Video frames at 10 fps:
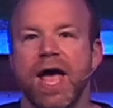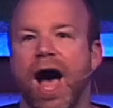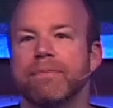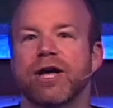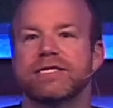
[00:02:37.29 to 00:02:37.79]

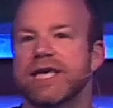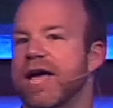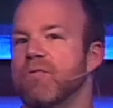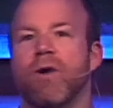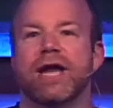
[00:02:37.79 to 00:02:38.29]
I'm not
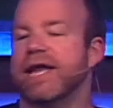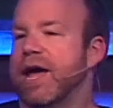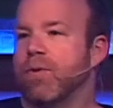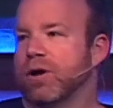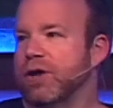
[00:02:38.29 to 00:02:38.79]
saying one day
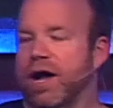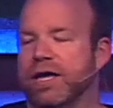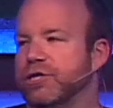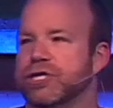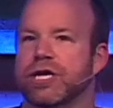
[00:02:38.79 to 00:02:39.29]
we're not
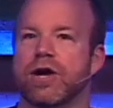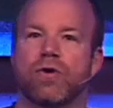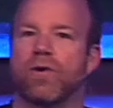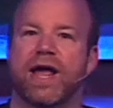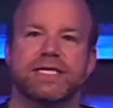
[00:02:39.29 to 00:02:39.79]
just going to go
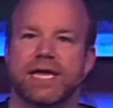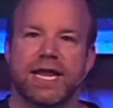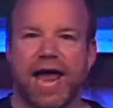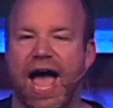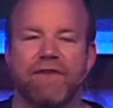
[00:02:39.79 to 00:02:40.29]
crazy and
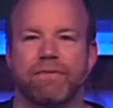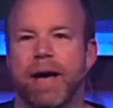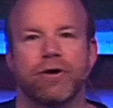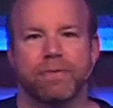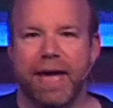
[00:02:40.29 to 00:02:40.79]
eat a half a
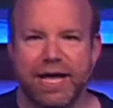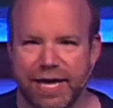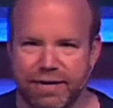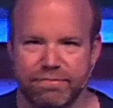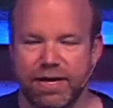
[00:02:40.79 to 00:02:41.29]
pound of bacon.